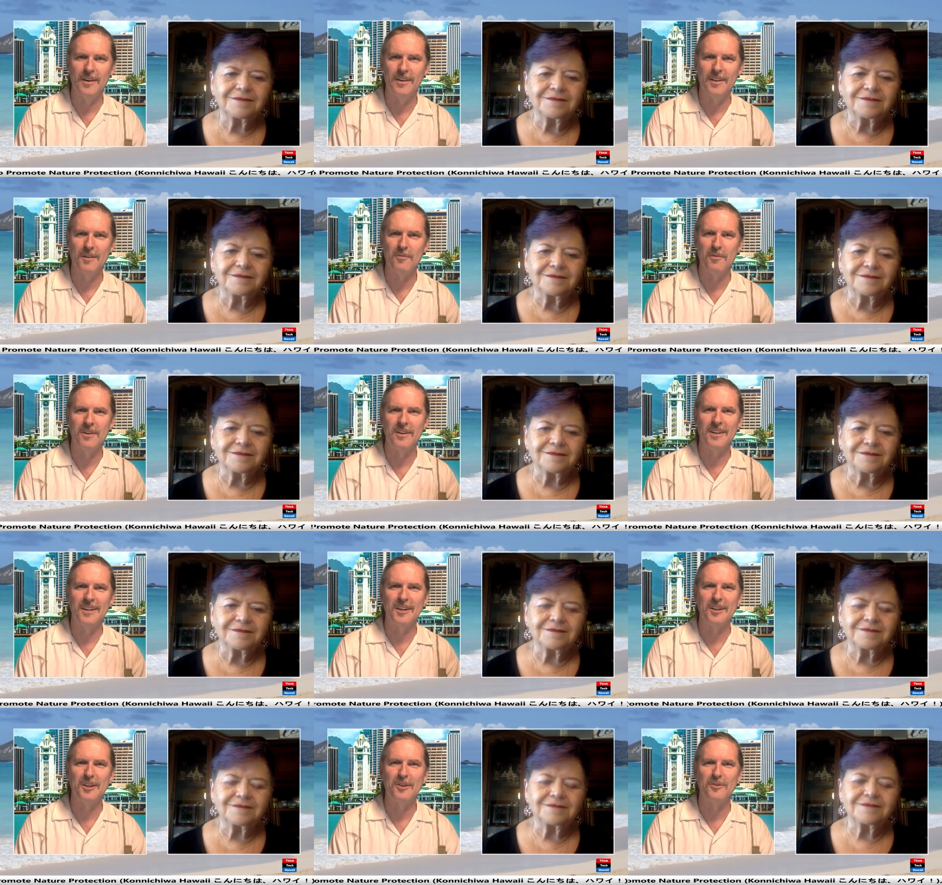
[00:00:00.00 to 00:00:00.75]
Speaker 1: Uh, they
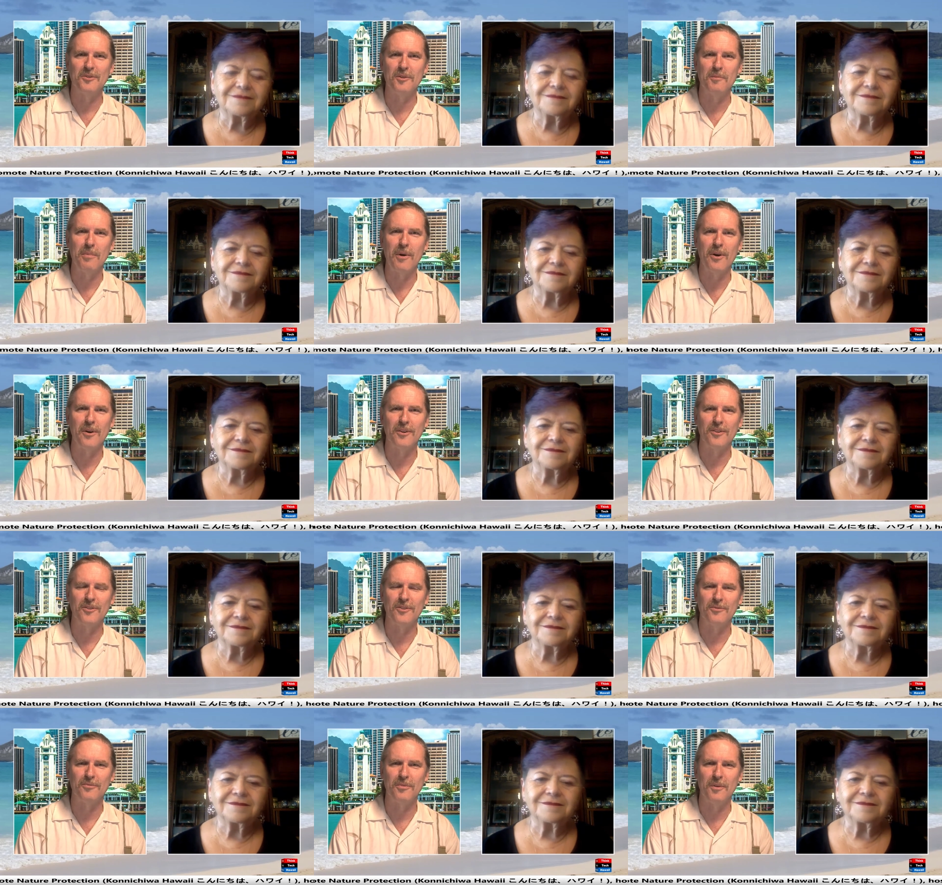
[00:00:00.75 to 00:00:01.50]
wanted to close the
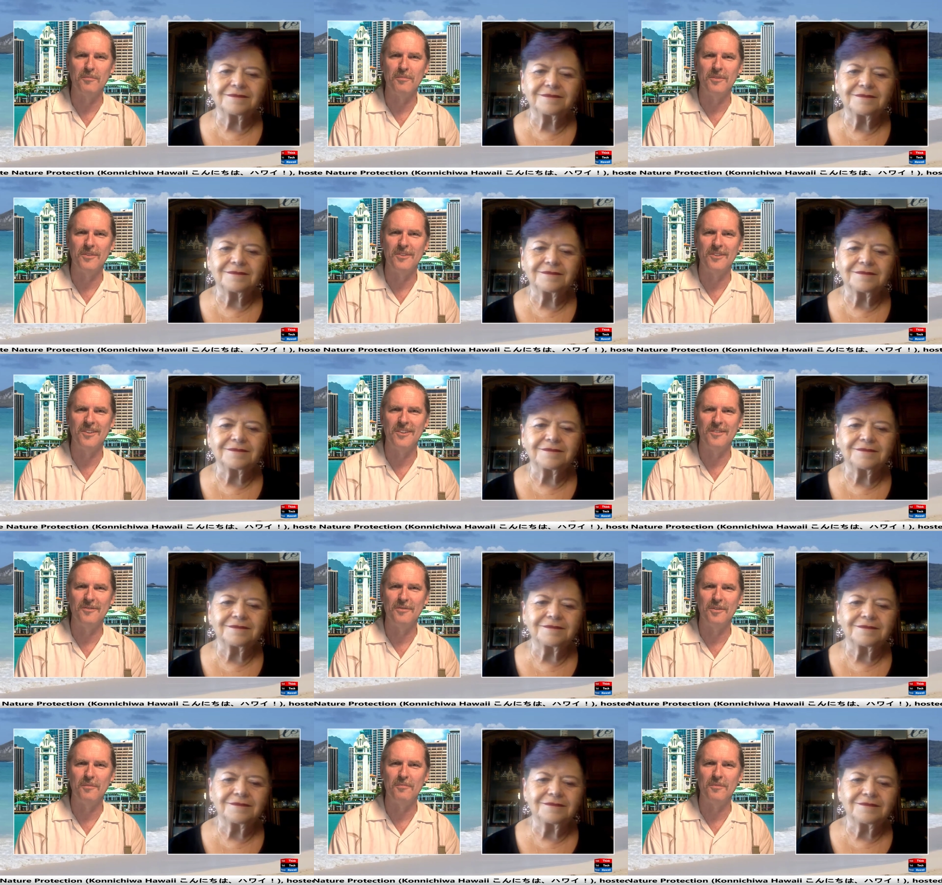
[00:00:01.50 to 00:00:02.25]
parks from
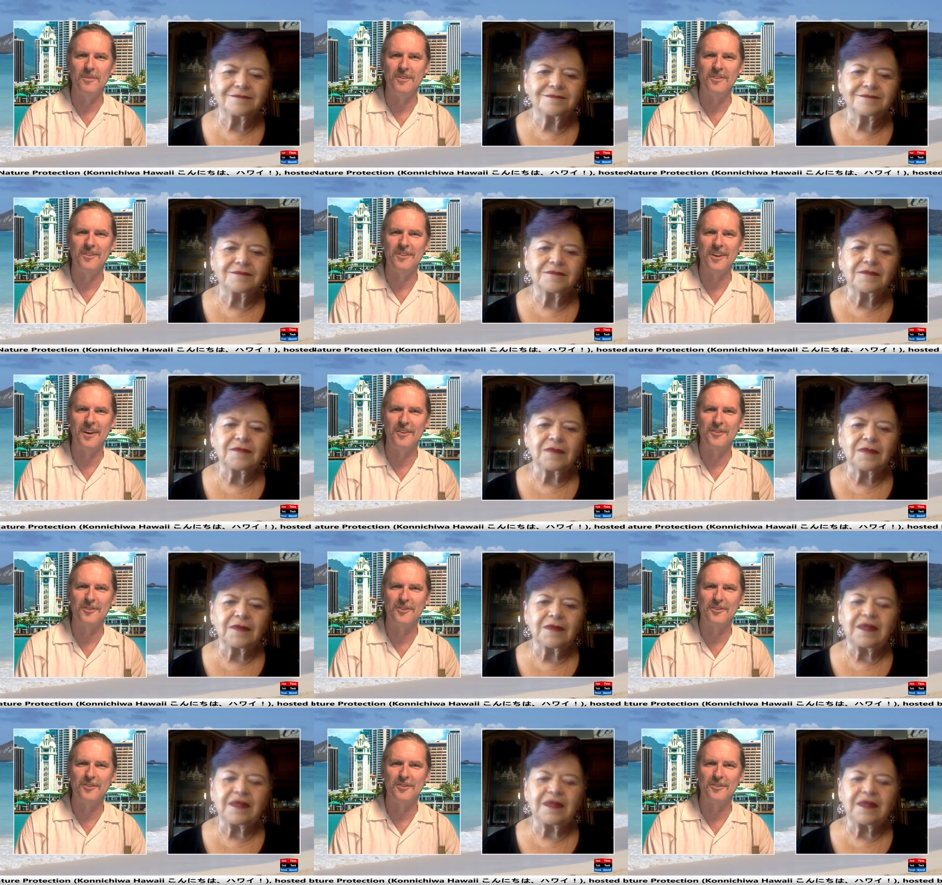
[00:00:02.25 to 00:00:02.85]
from dusk